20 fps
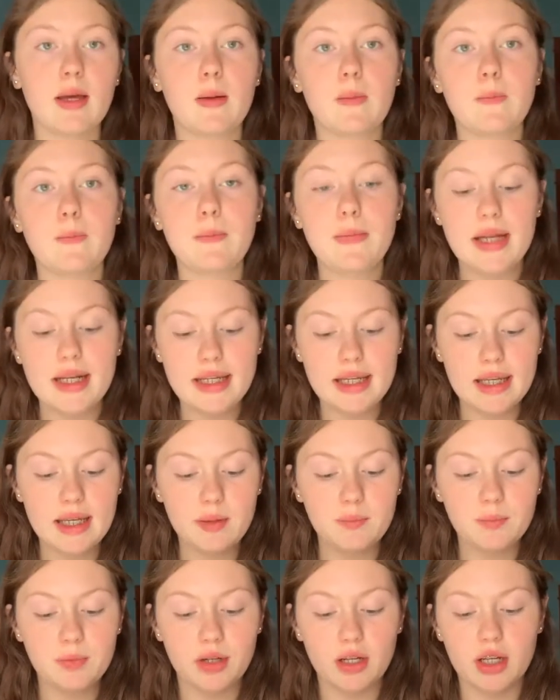Many in
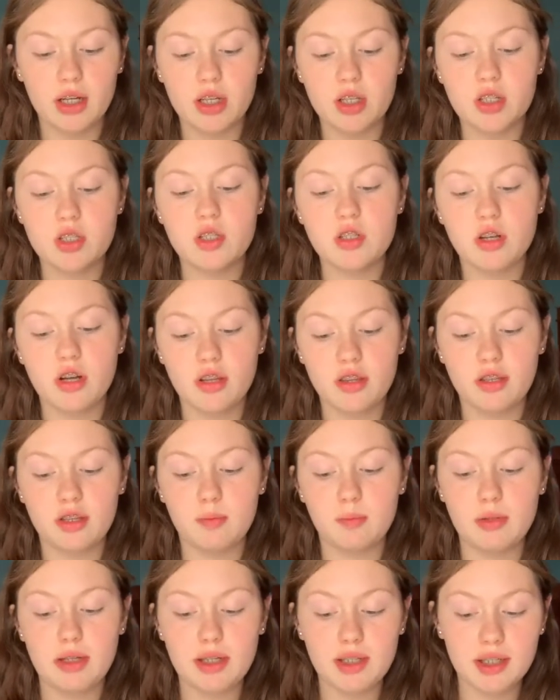Britain saw the
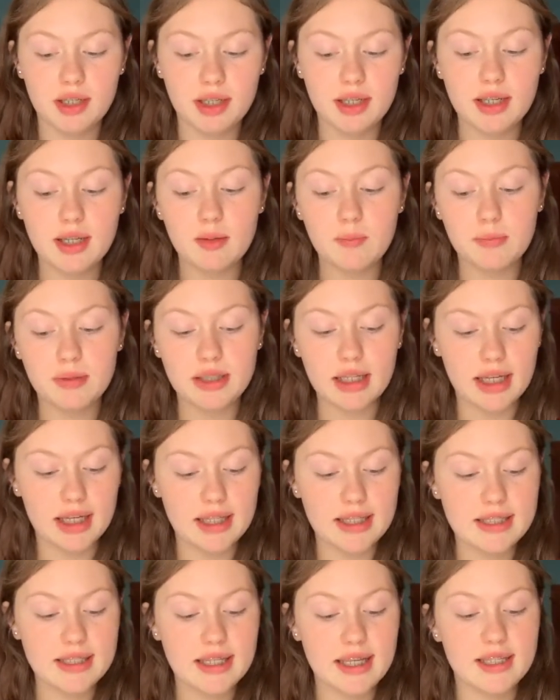American
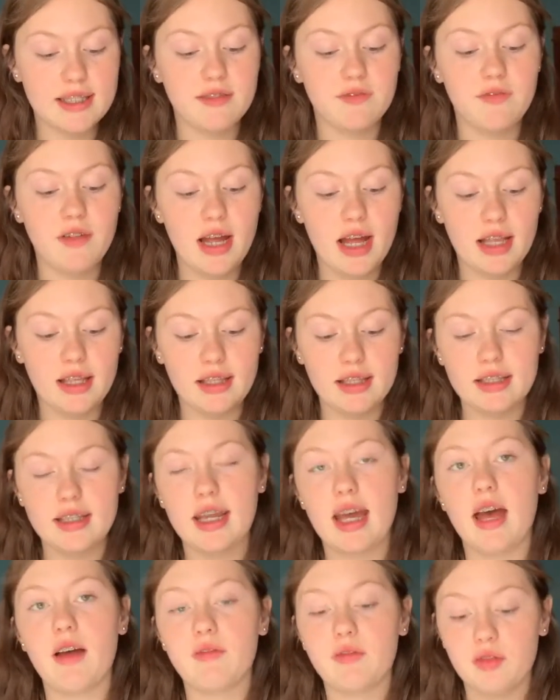complaints as valid
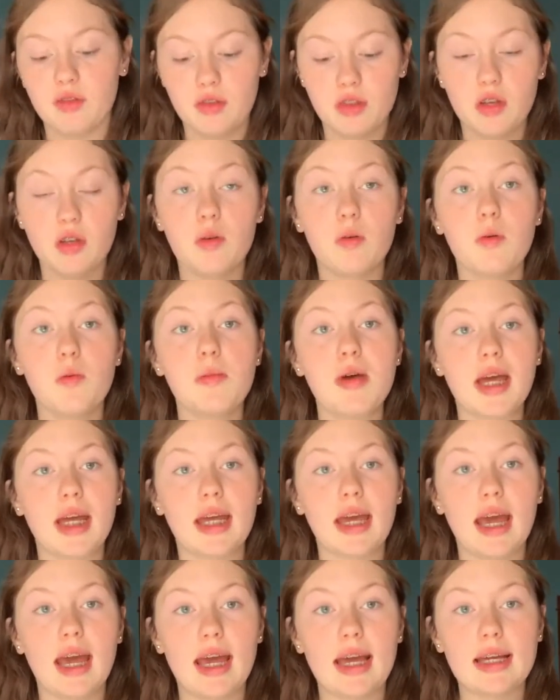after the Quebec
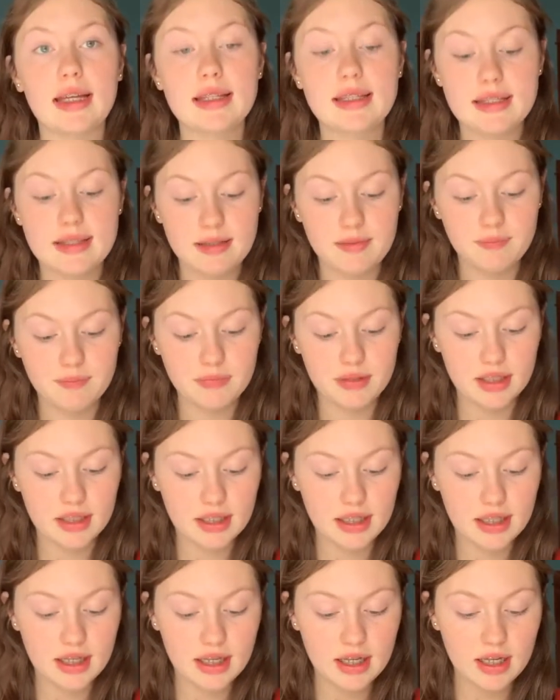Act.
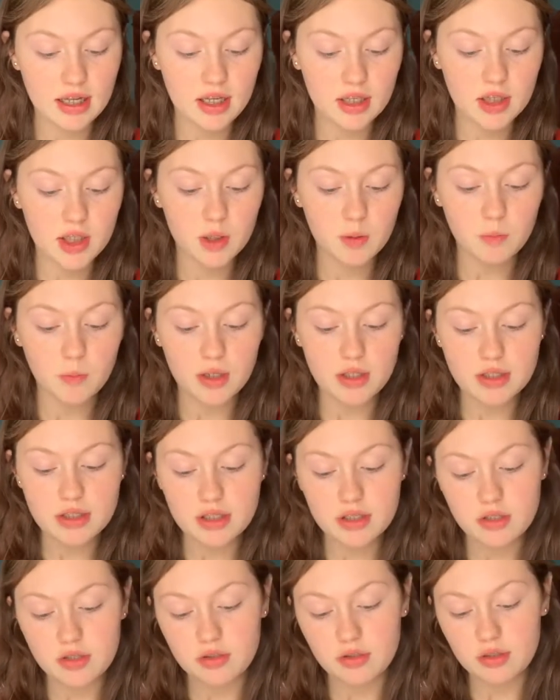They
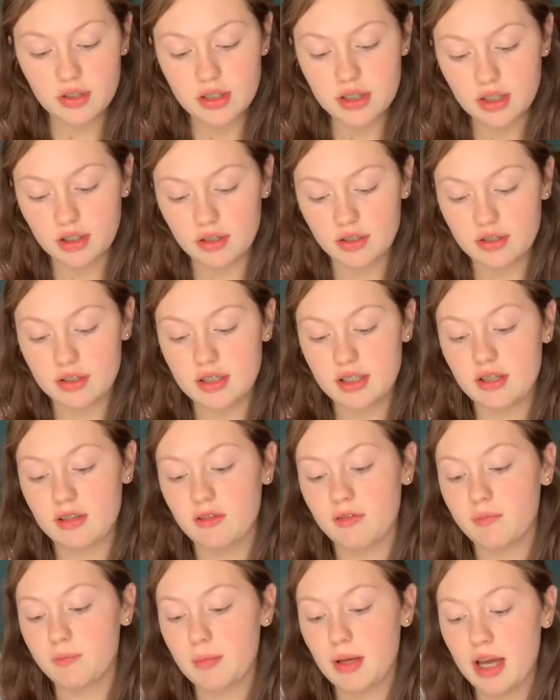wanted to return to the
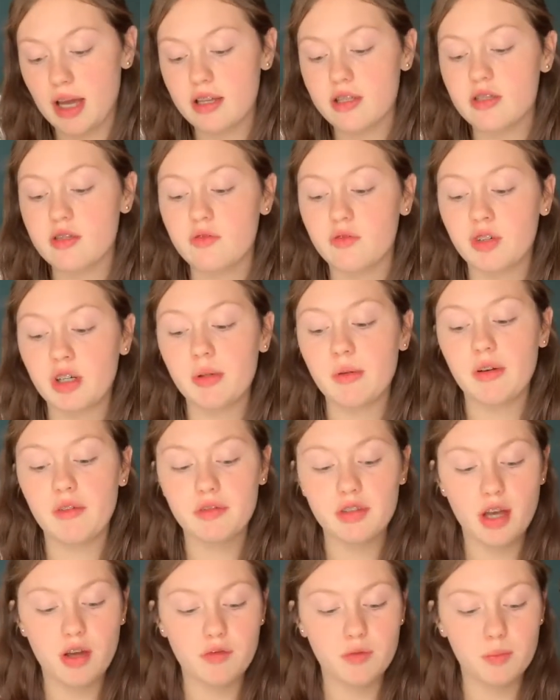past form of
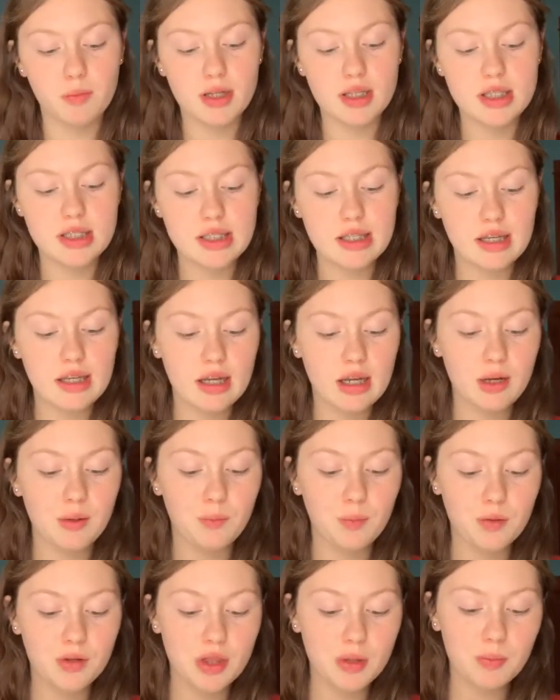government,
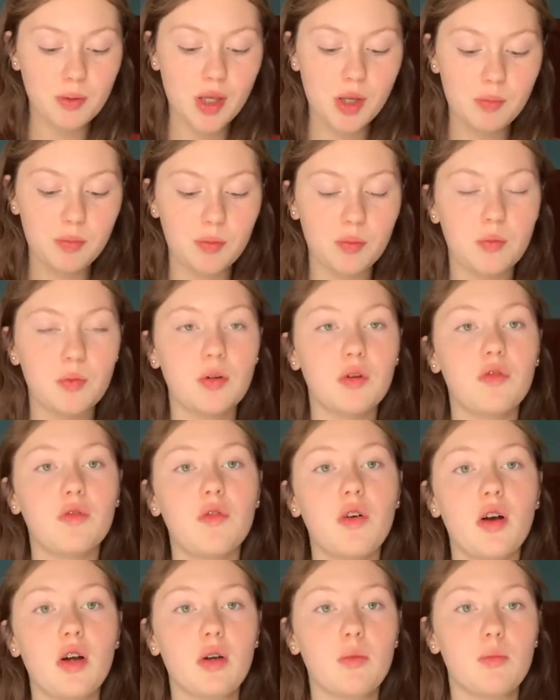where the people were
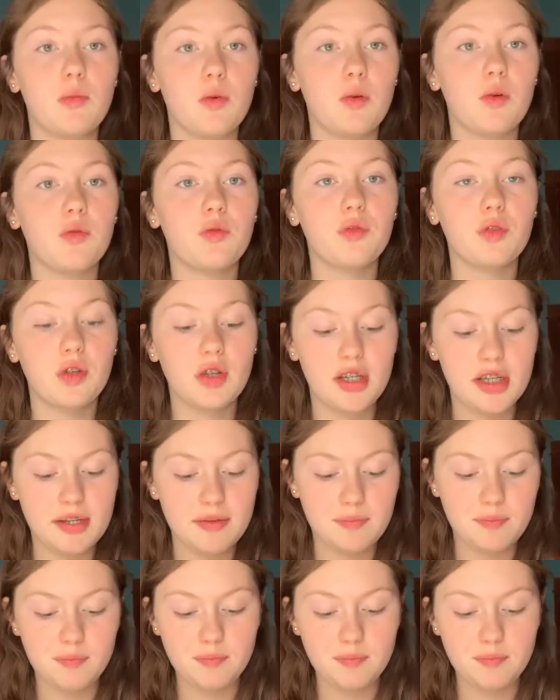far more free.